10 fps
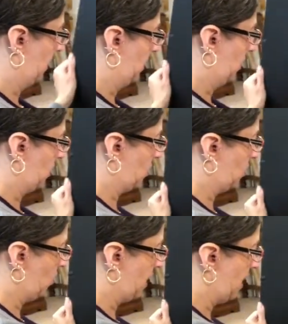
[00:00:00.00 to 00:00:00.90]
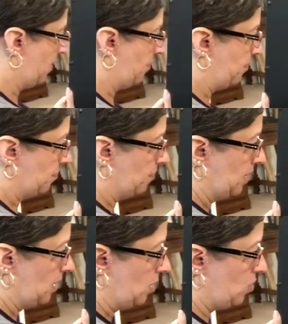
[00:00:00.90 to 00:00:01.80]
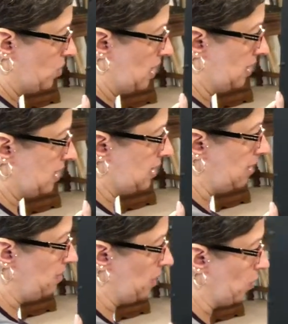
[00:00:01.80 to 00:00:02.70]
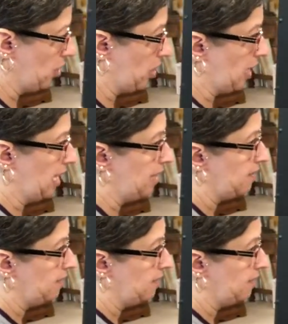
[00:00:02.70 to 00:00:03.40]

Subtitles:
so that you can see me working